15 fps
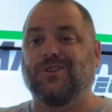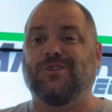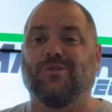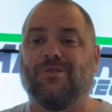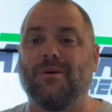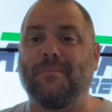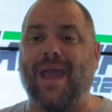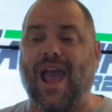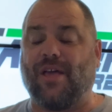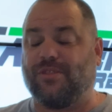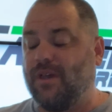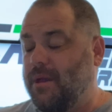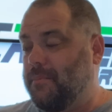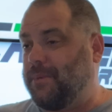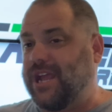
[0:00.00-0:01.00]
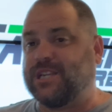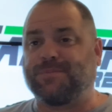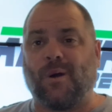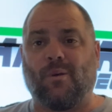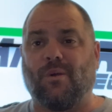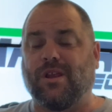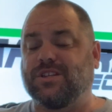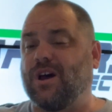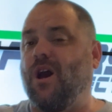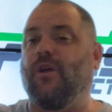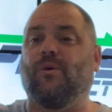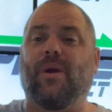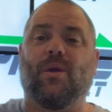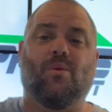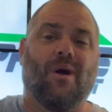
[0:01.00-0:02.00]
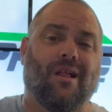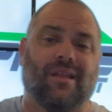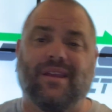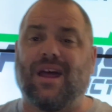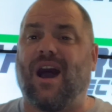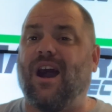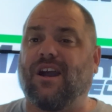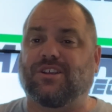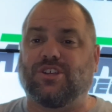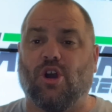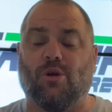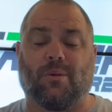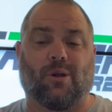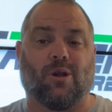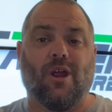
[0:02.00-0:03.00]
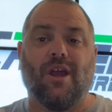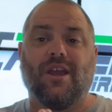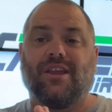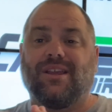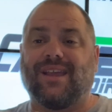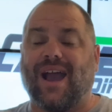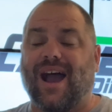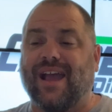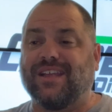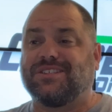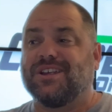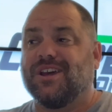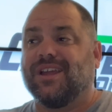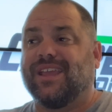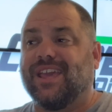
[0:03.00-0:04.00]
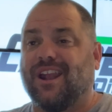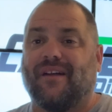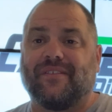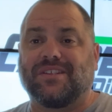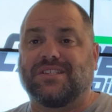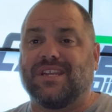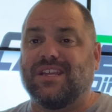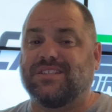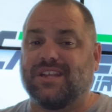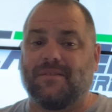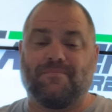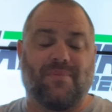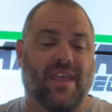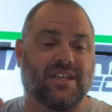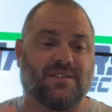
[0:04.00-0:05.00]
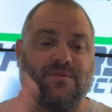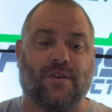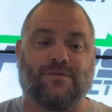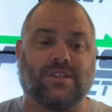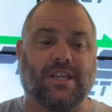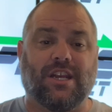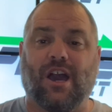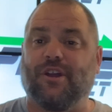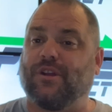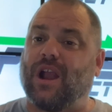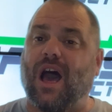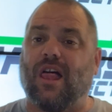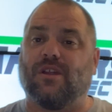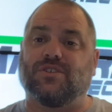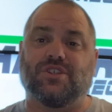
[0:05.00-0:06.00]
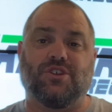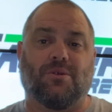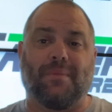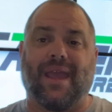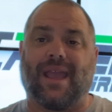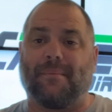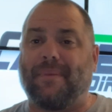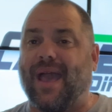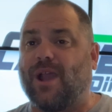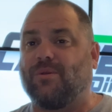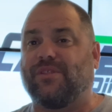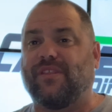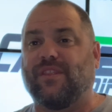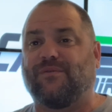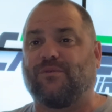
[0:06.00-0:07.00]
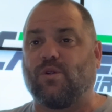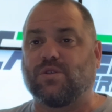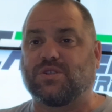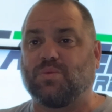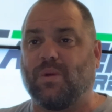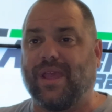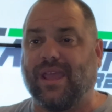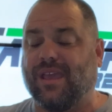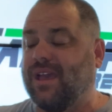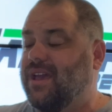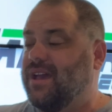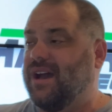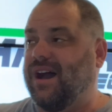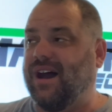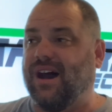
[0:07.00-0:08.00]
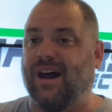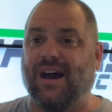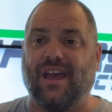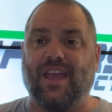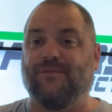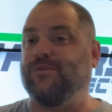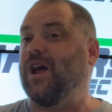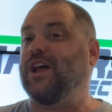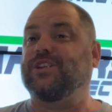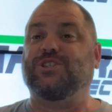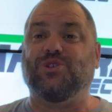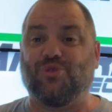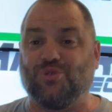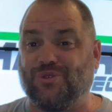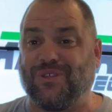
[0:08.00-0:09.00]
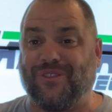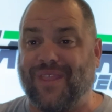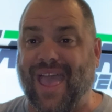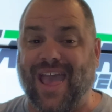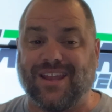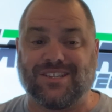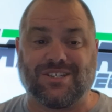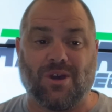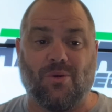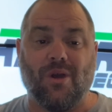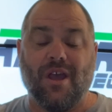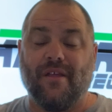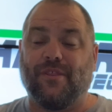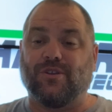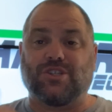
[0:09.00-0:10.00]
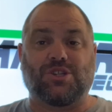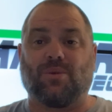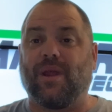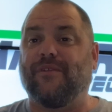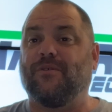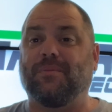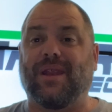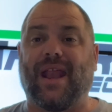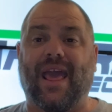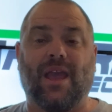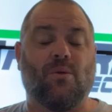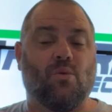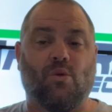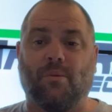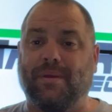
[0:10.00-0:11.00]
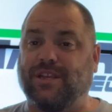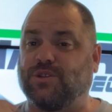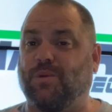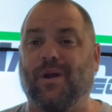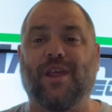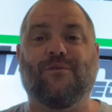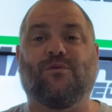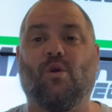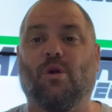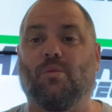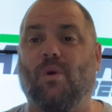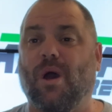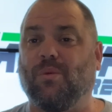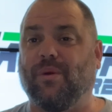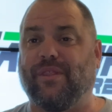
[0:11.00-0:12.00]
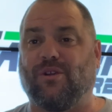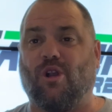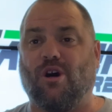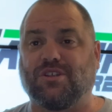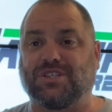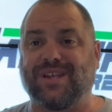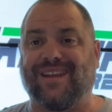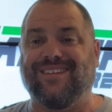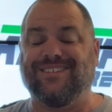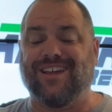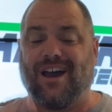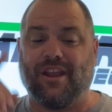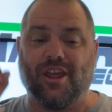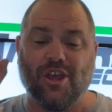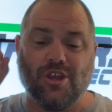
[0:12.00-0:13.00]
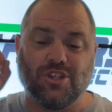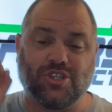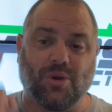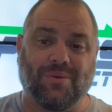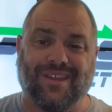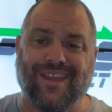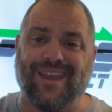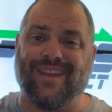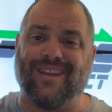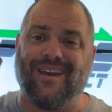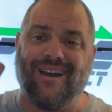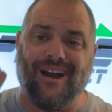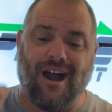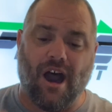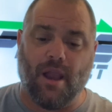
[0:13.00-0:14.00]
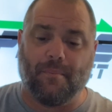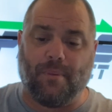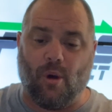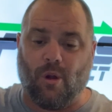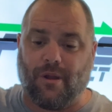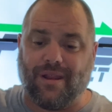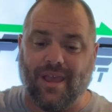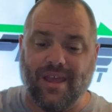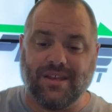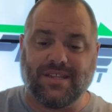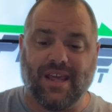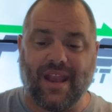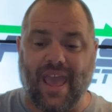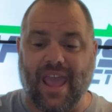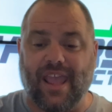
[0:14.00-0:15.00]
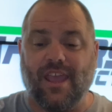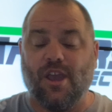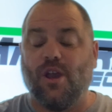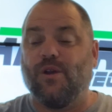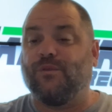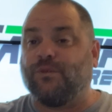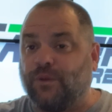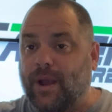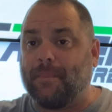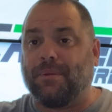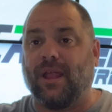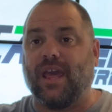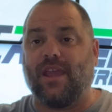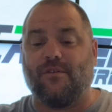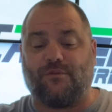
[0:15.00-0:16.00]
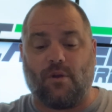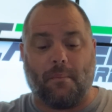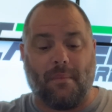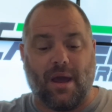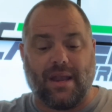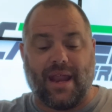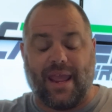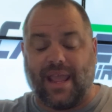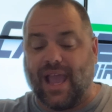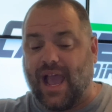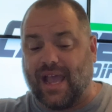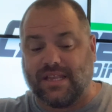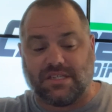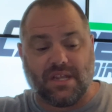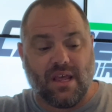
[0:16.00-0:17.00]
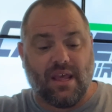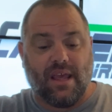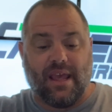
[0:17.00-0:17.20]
Do the math. Baseball runs all the way well into October. Guys, get on the season. It's $1,500. You'll make it back within the first week, uh, if not sooner than that. So there's three of them today. We'll be 24 and 1 when they're all said and done. So get on board today. Free play for Monday, guys.